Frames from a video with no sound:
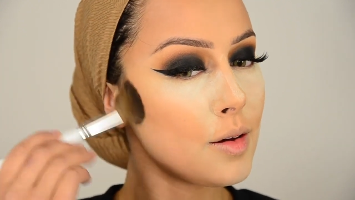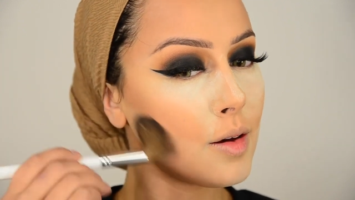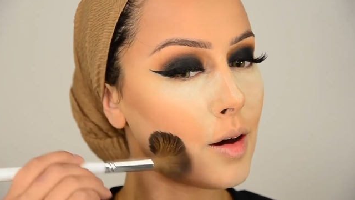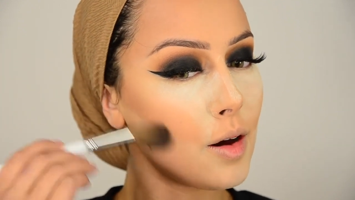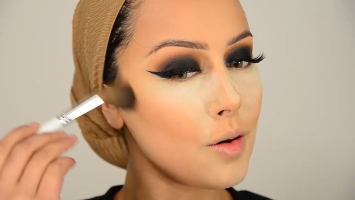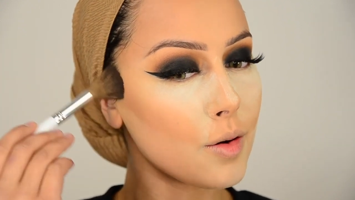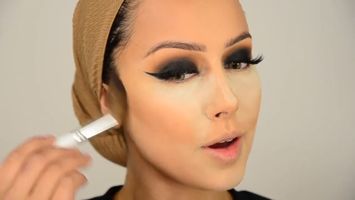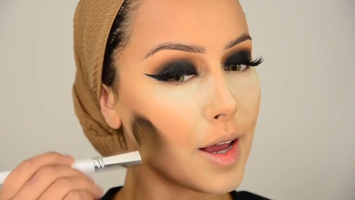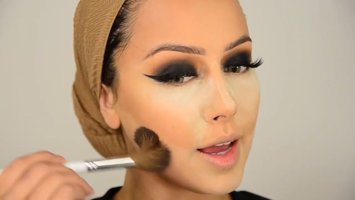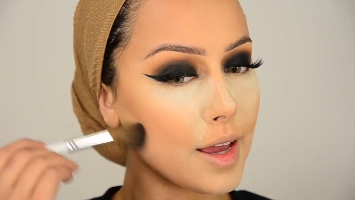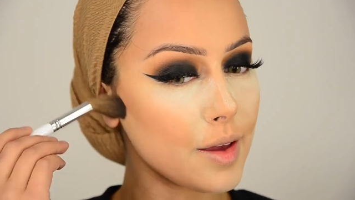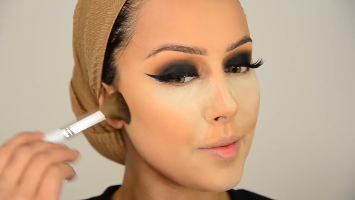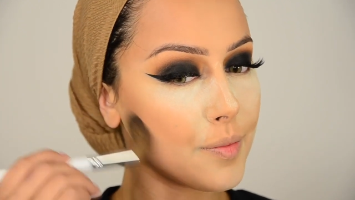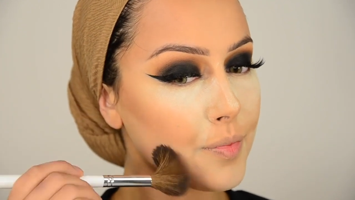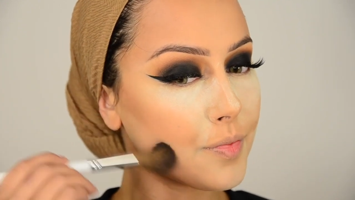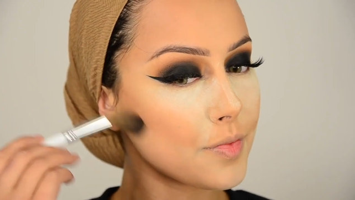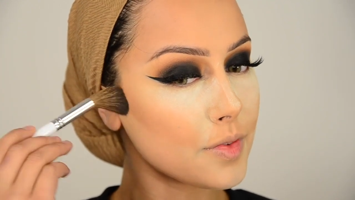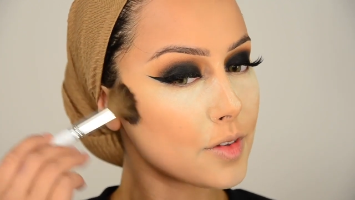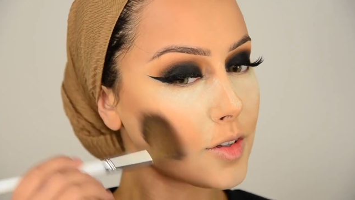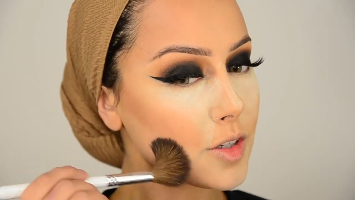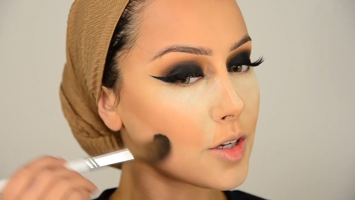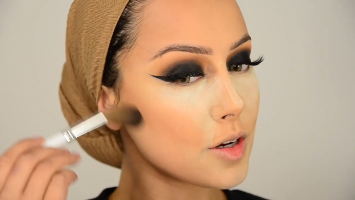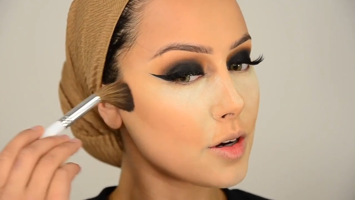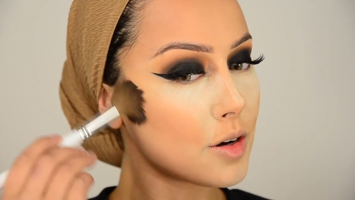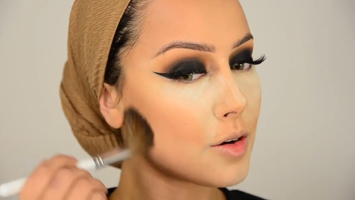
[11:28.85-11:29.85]
Okay,
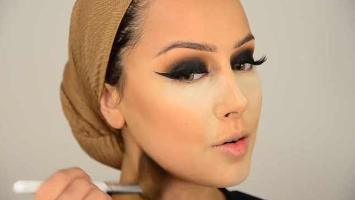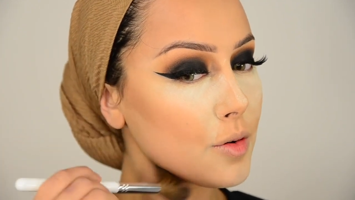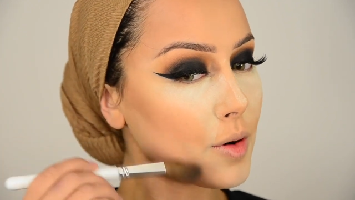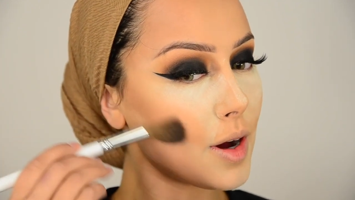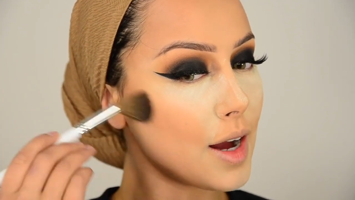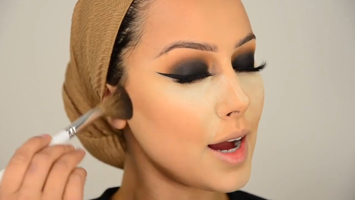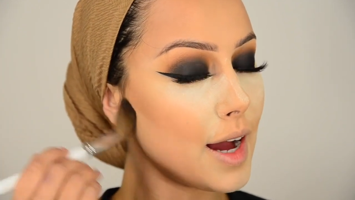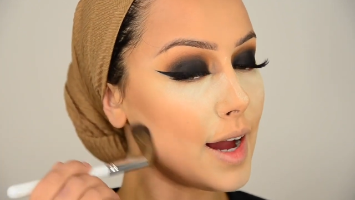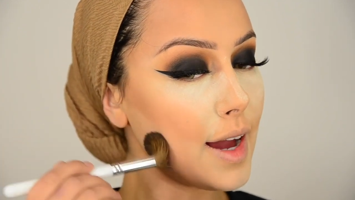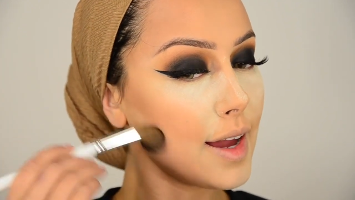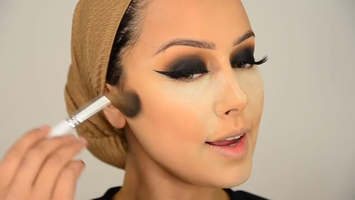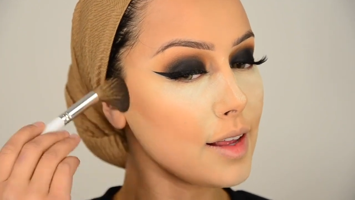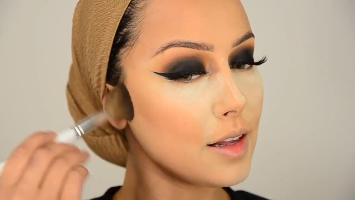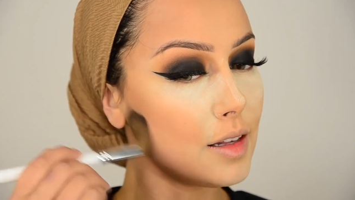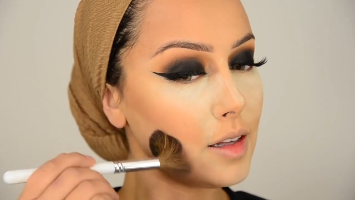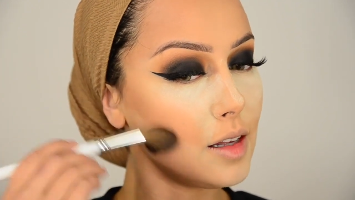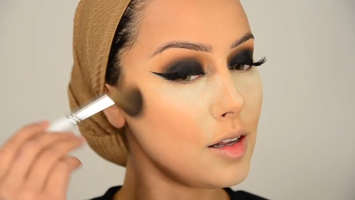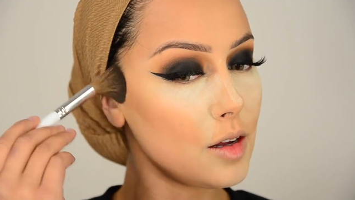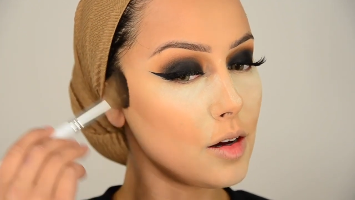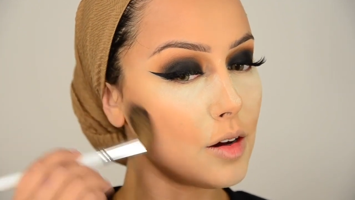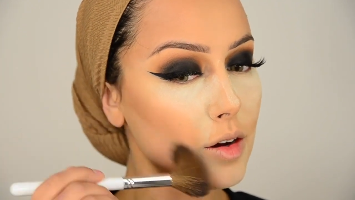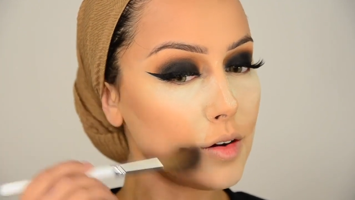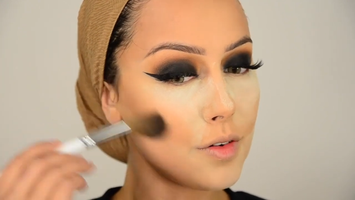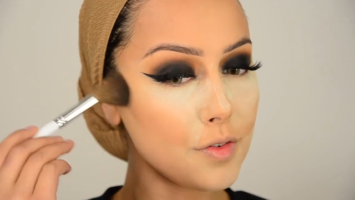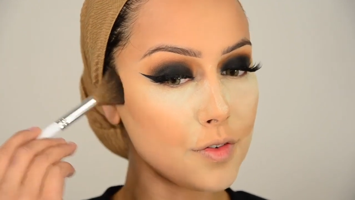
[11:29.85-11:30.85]
so I
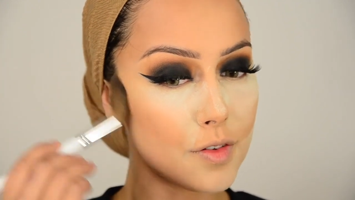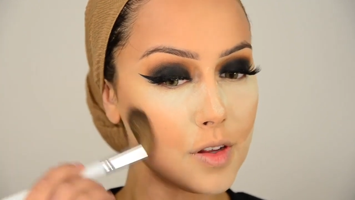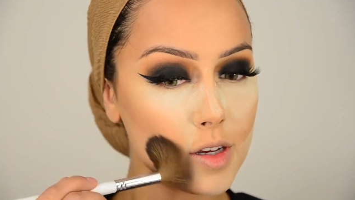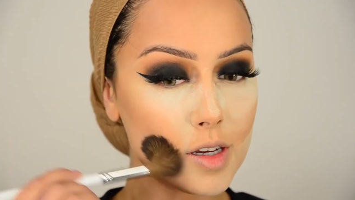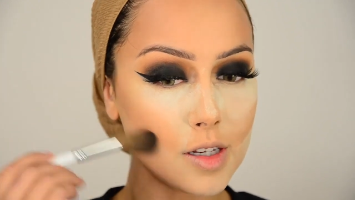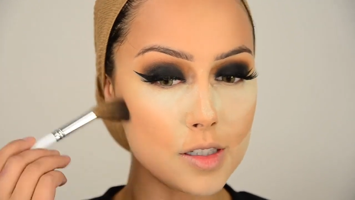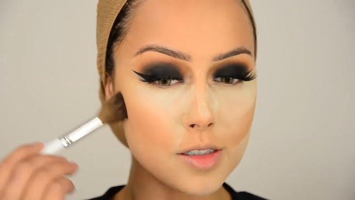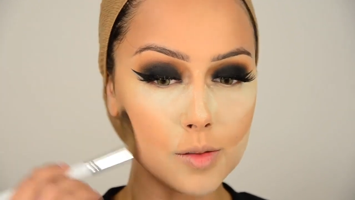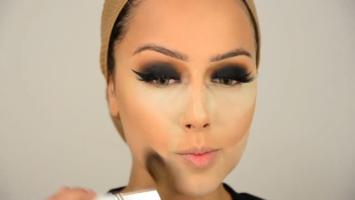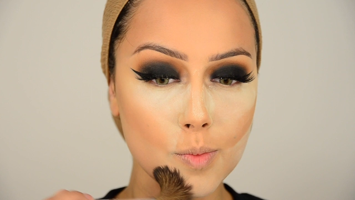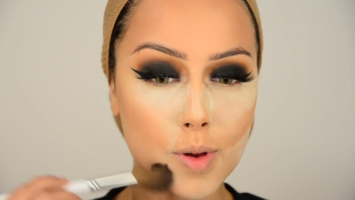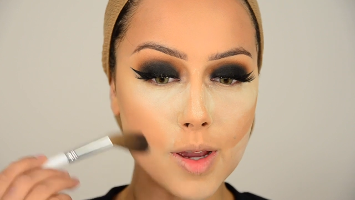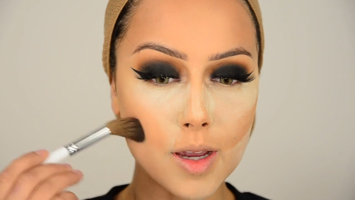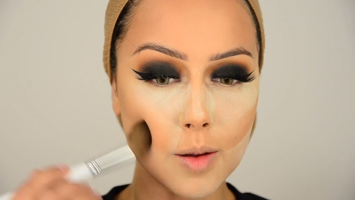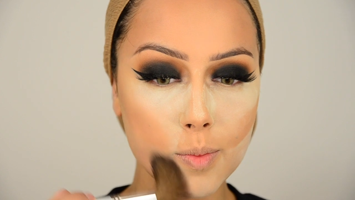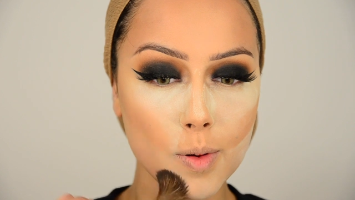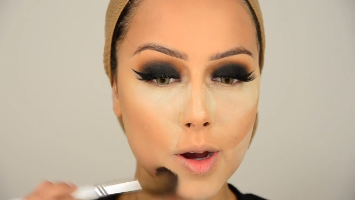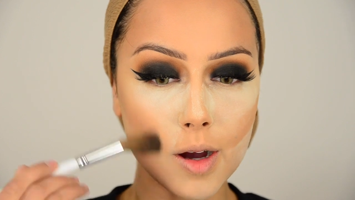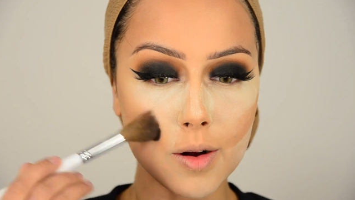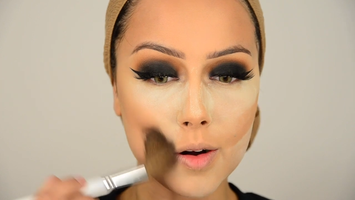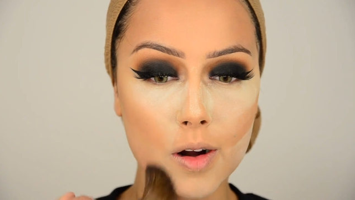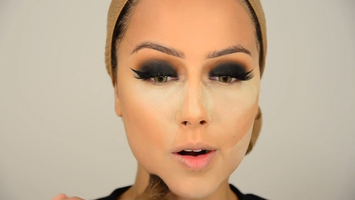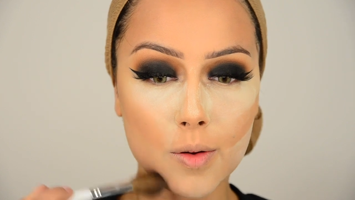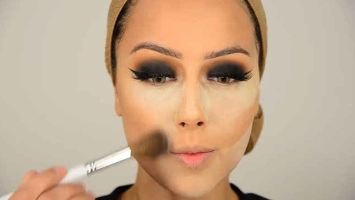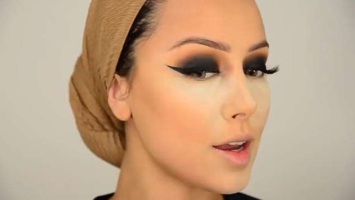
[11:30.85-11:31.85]
love this bake
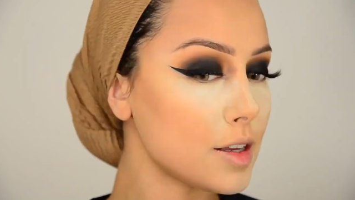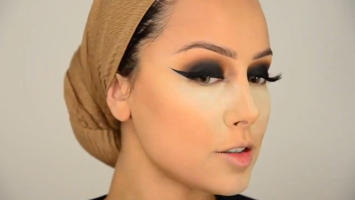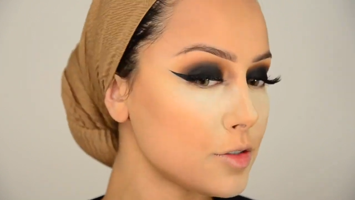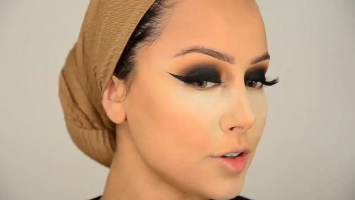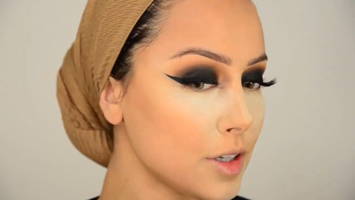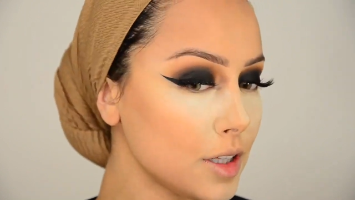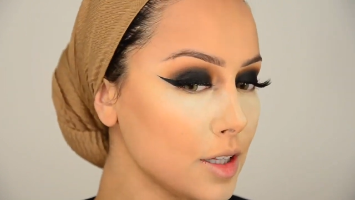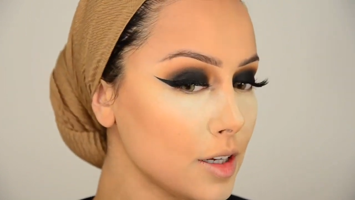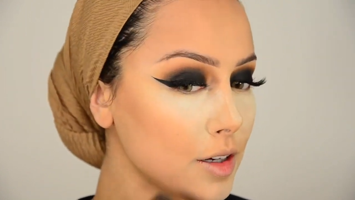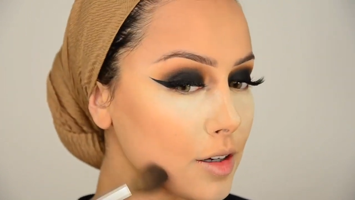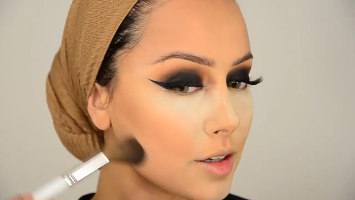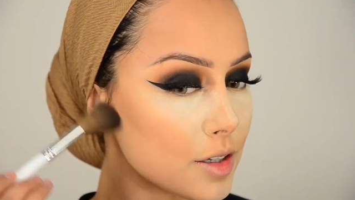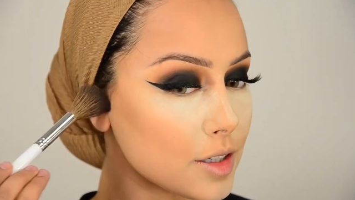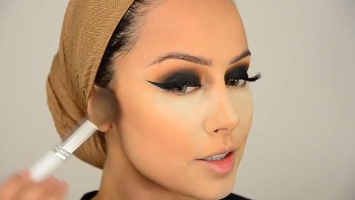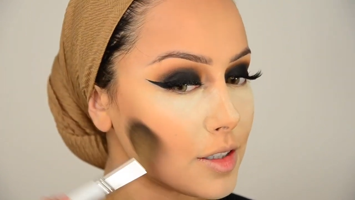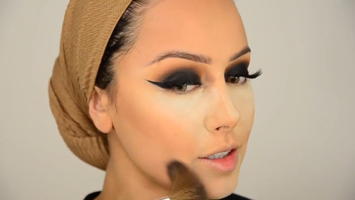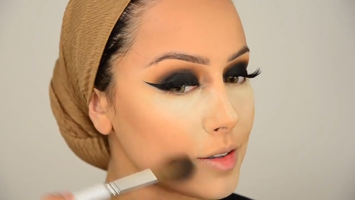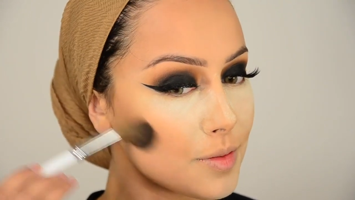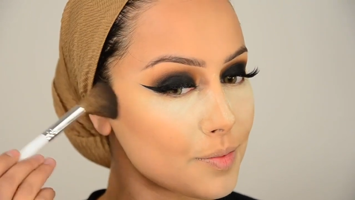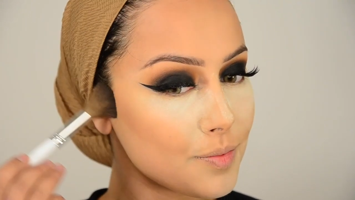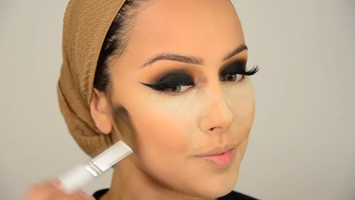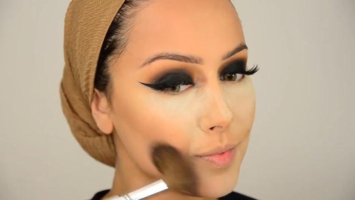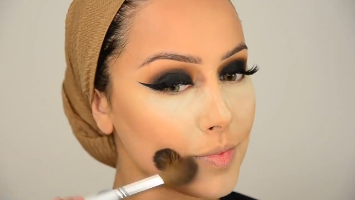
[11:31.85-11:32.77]
powder. It's really good.